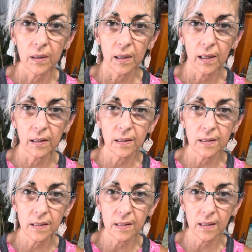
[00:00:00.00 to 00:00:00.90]
and then
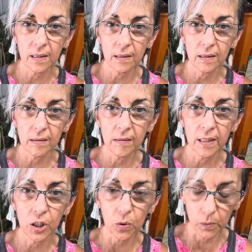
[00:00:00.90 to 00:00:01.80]
this is the
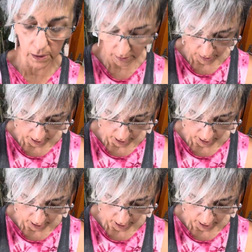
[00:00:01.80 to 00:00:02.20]
thinner one.